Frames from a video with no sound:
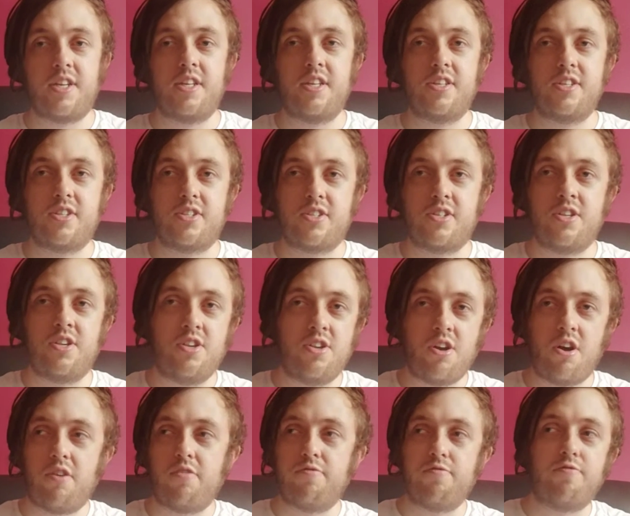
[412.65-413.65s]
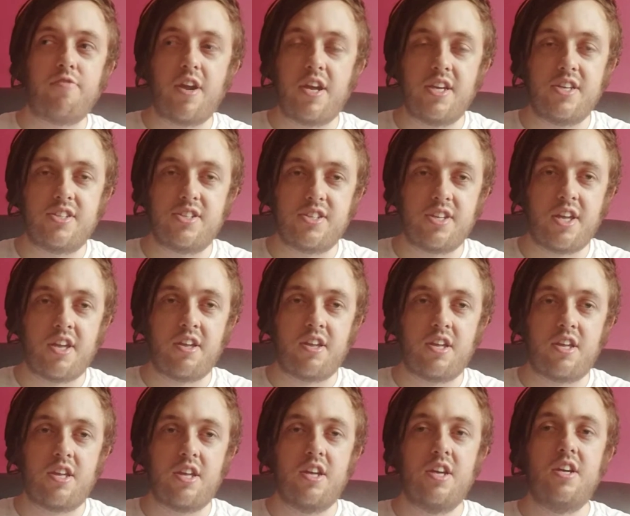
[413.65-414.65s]
It's not racing,
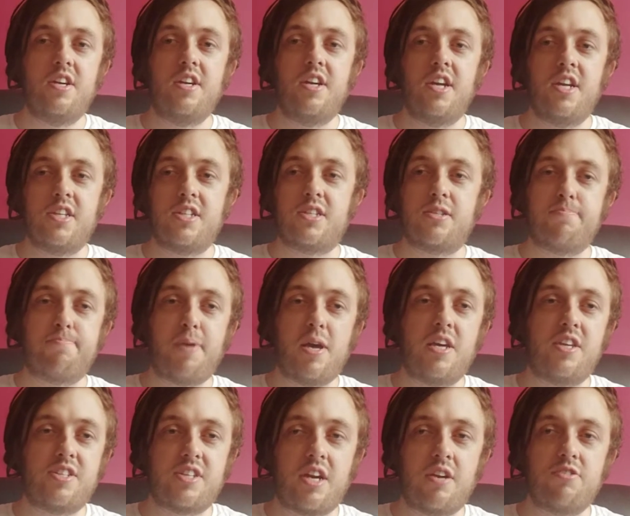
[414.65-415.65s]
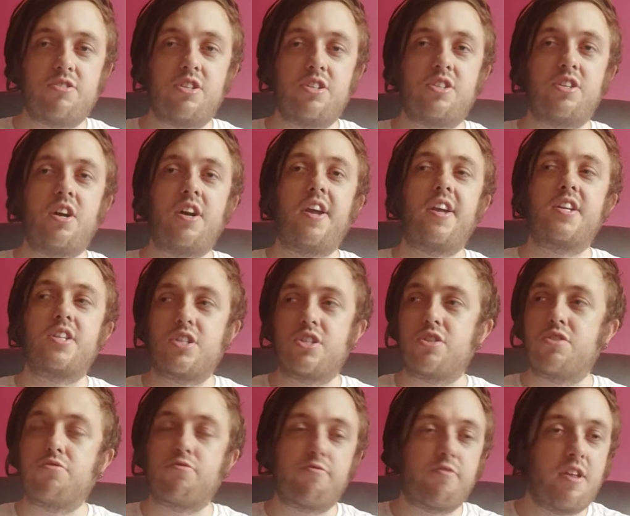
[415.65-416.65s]
it's spaced out. She's not
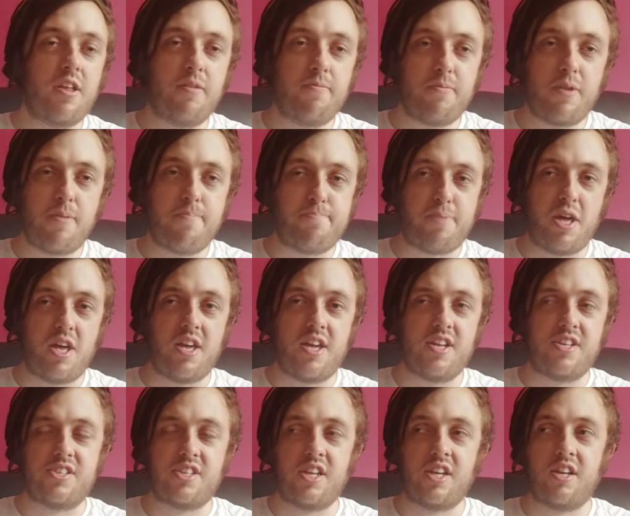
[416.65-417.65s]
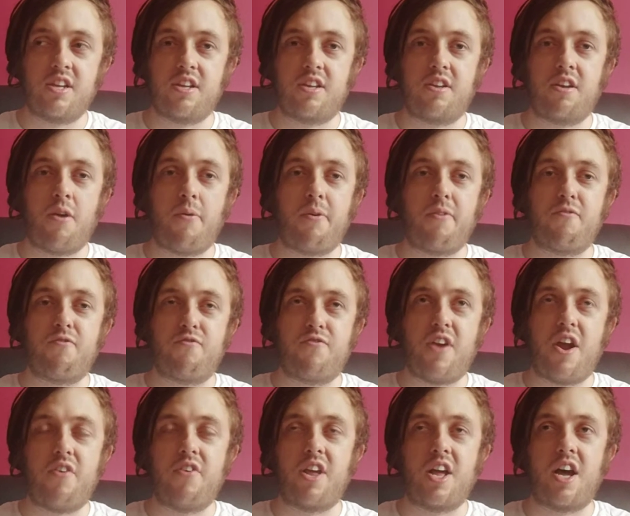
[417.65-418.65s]
extremely piercing, going
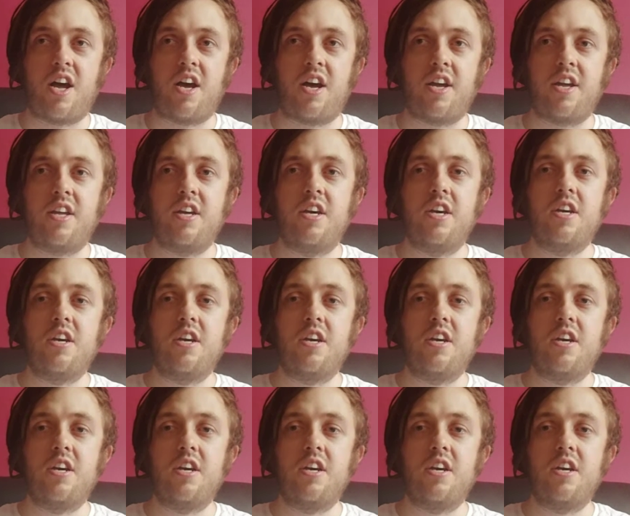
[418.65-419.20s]
very high.